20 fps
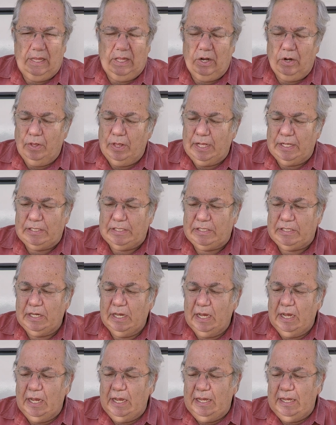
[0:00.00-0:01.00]
You know, that's,
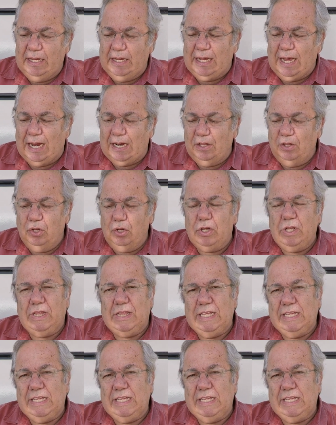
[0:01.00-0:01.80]
you got to look at